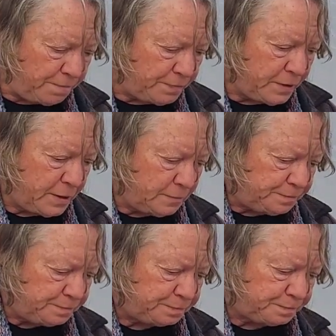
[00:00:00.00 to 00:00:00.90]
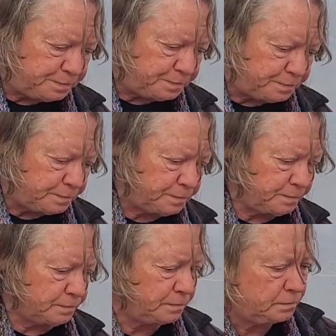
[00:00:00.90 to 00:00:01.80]
And
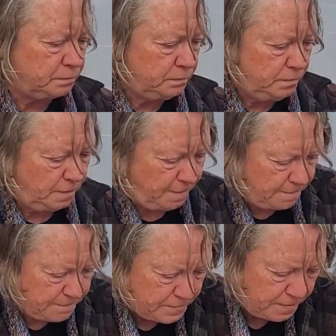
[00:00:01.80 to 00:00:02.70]
essentially, we're leaving the top